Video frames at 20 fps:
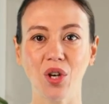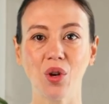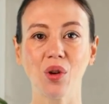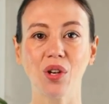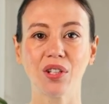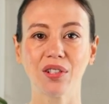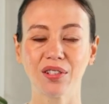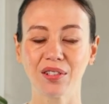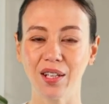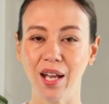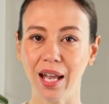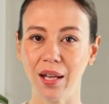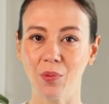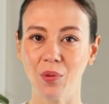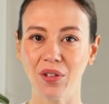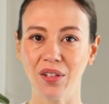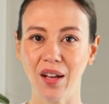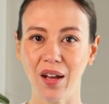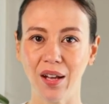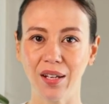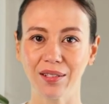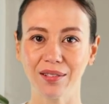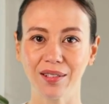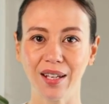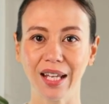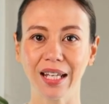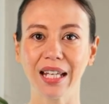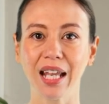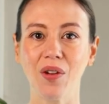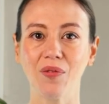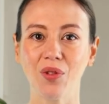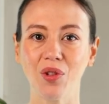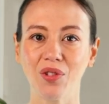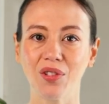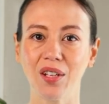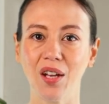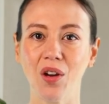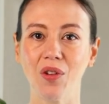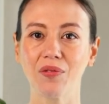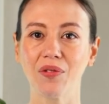you could sign with us and give
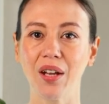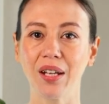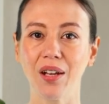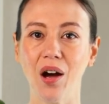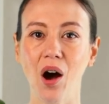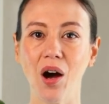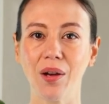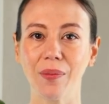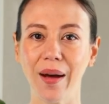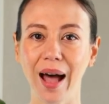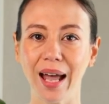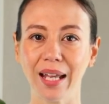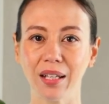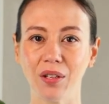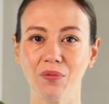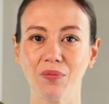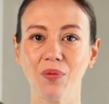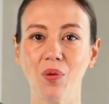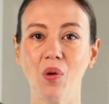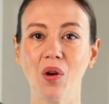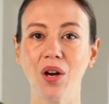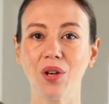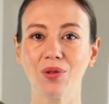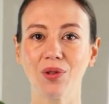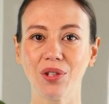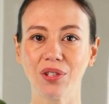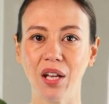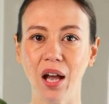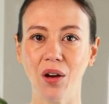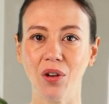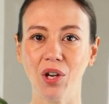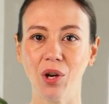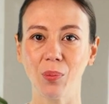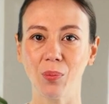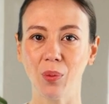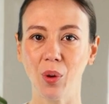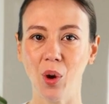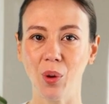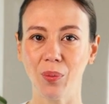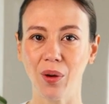yourself an automatic $400
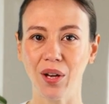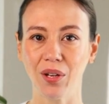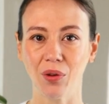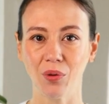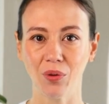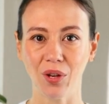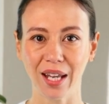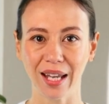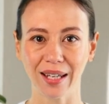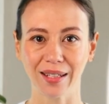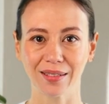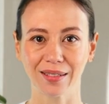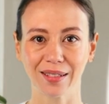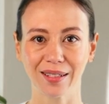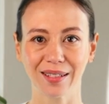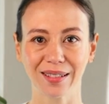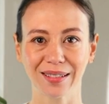per month raise.